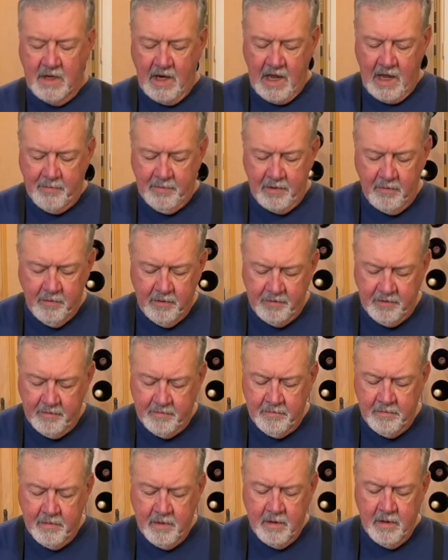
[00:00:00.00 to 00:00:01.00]
happy with
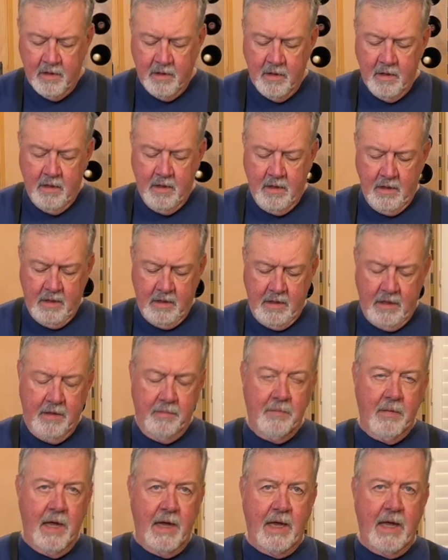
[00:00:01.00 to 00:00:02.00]
them.
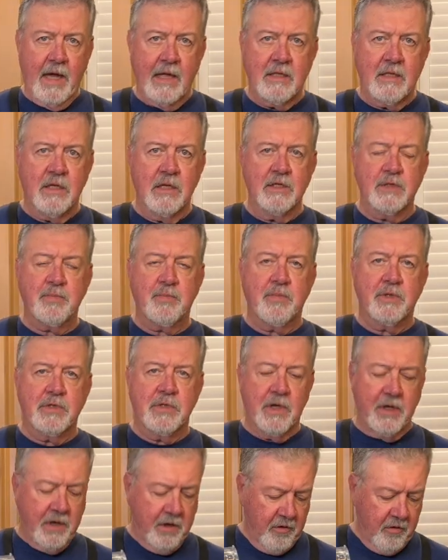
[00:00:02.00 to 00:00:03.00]
I got this
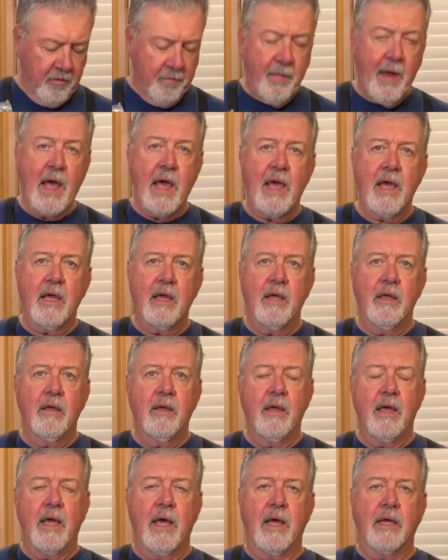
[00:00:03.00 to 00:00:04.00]
particular
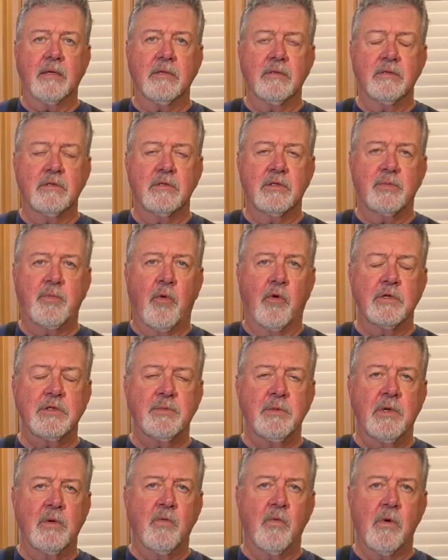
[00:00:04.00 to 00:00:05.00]
bag at
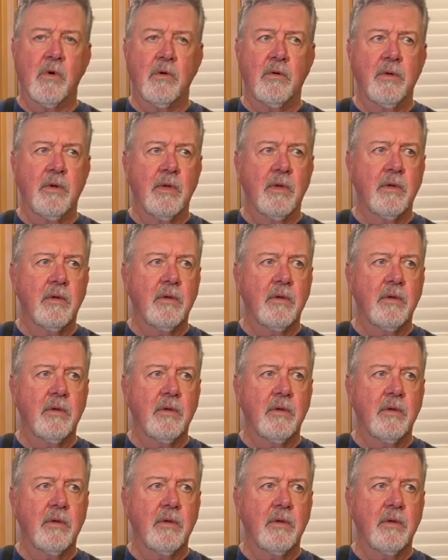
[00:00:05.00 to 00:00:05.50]
Sportsman World